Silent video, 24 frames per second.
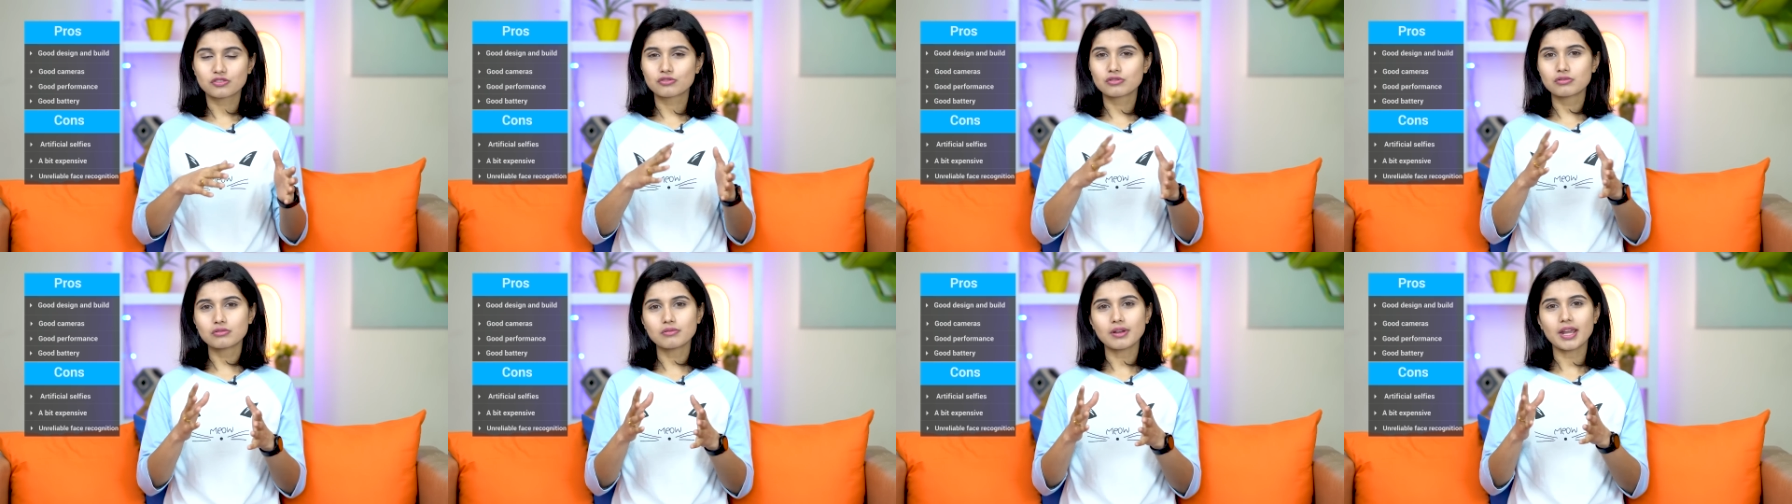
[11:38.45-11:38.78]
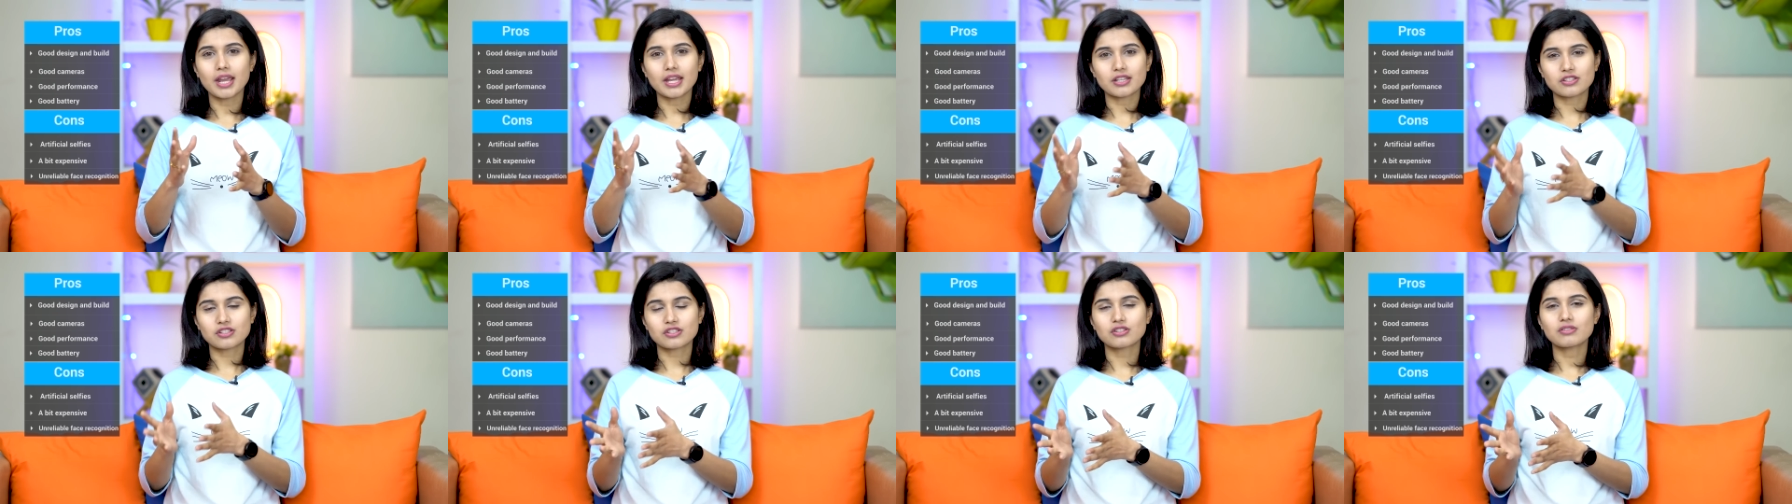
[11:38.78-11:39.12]
true
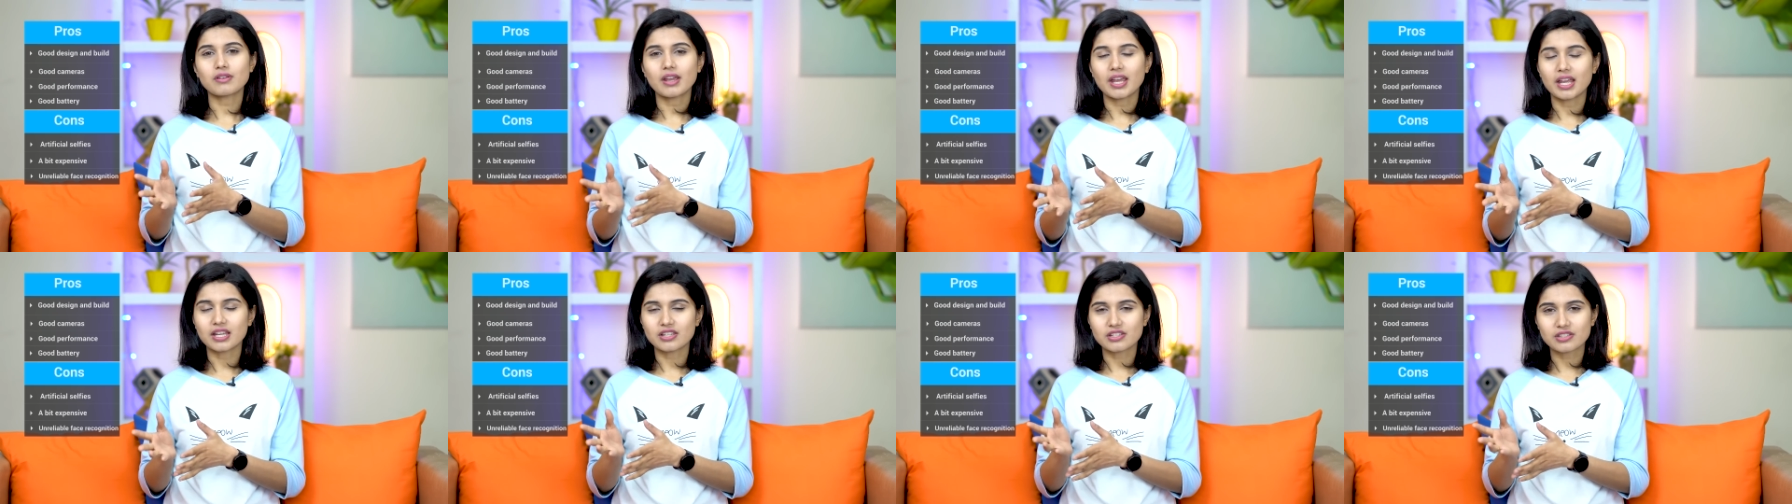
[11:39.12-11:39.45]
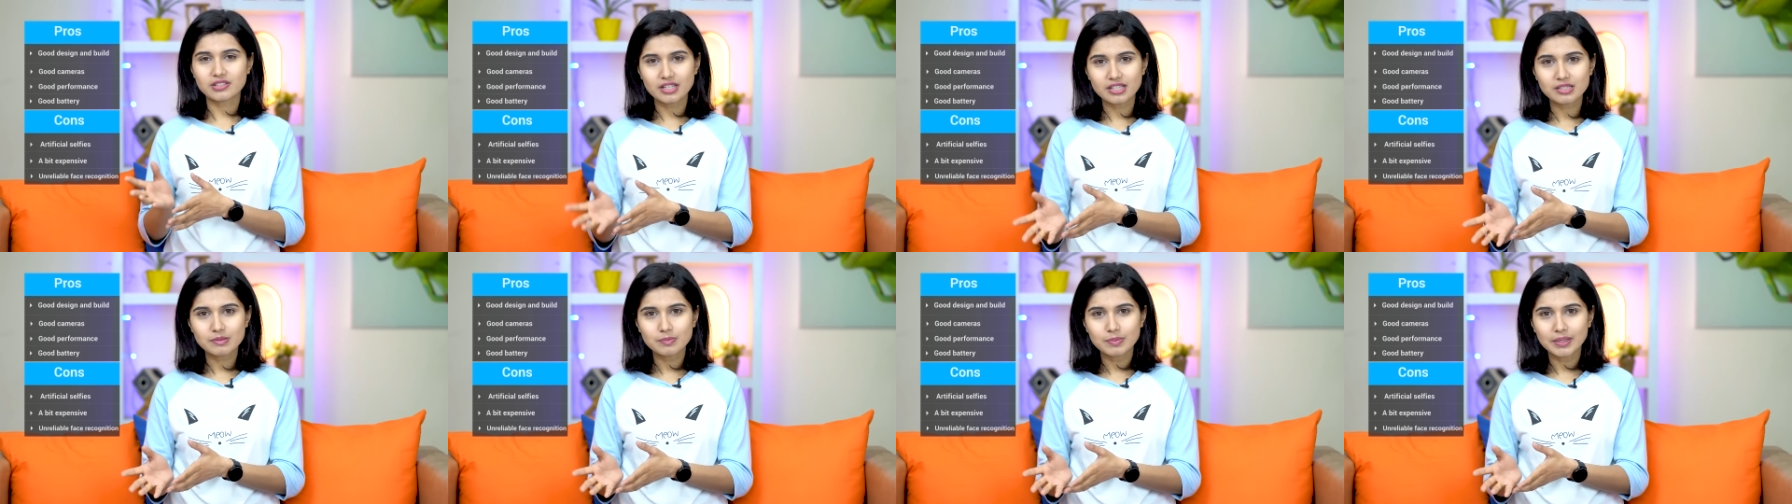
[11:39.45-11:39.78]
edge-to-edge
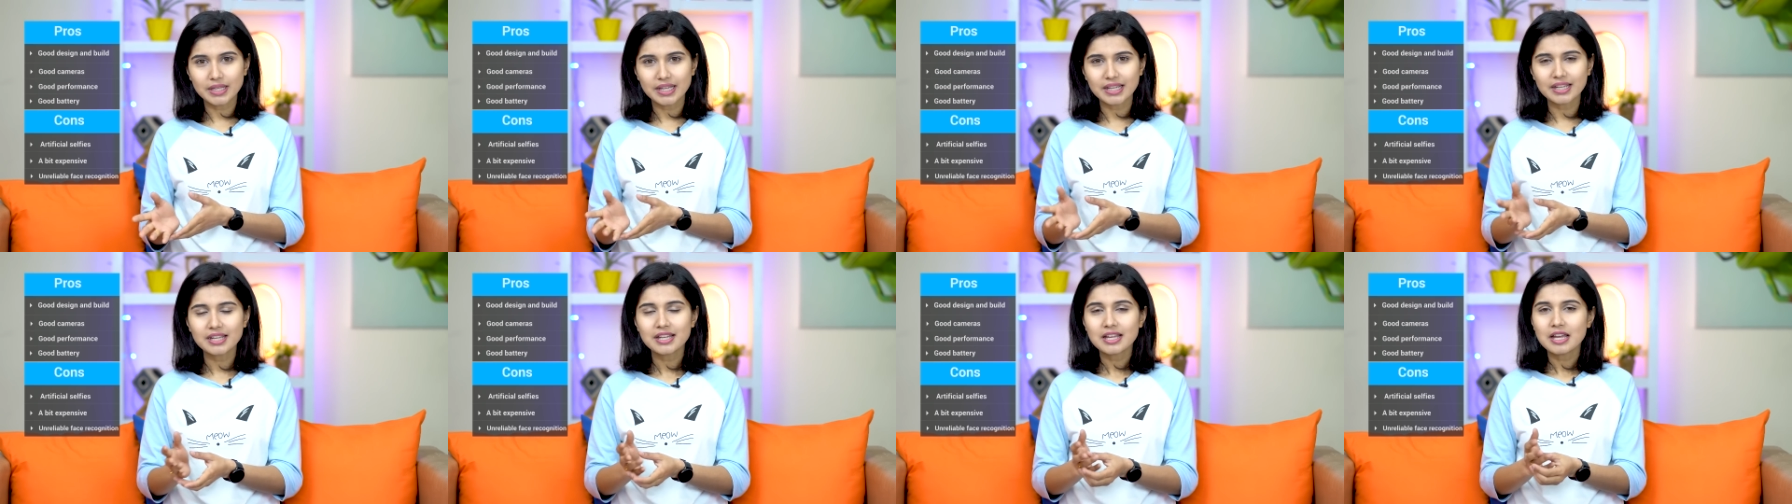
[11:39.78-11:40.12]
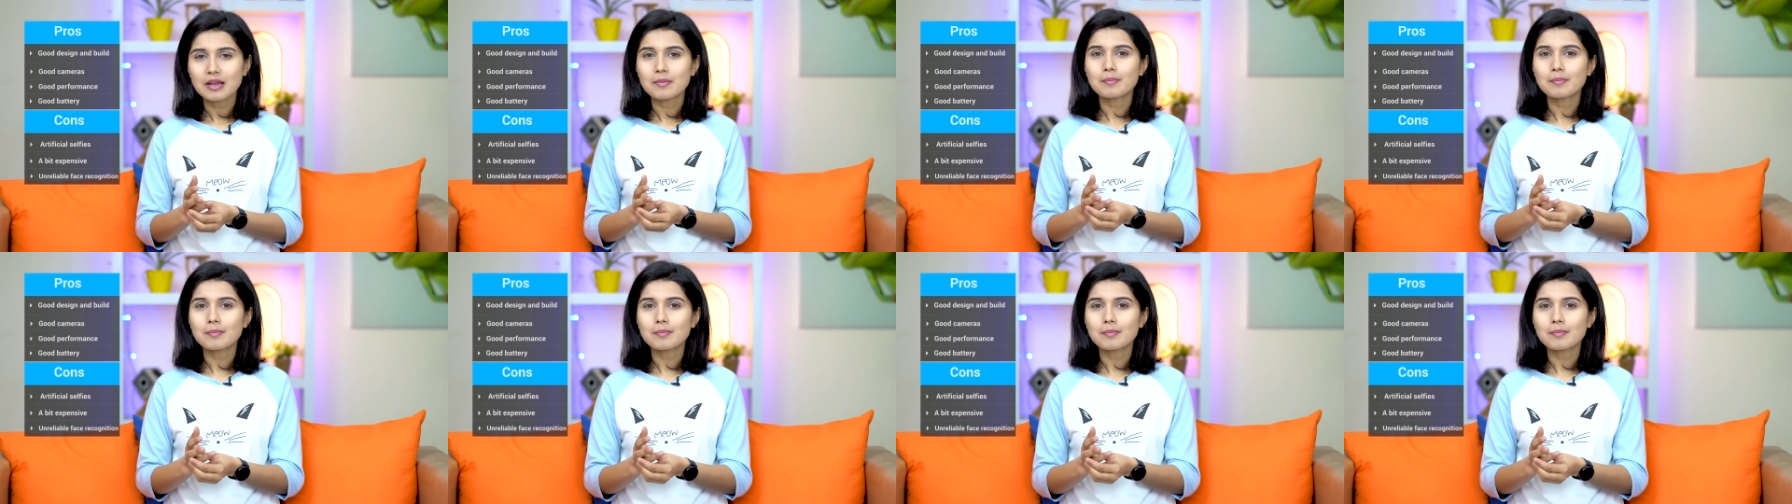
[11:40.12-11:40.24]
display